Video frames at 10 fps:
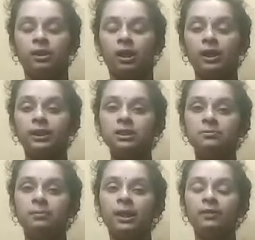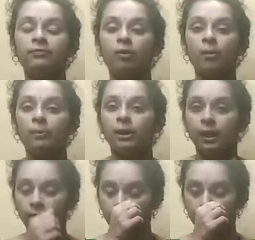It is made from
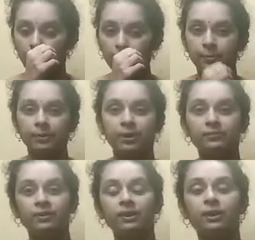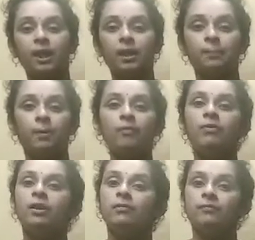a fiber, different type of
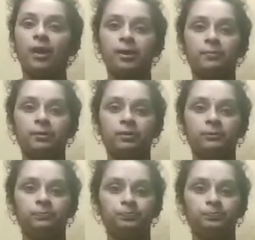fiber.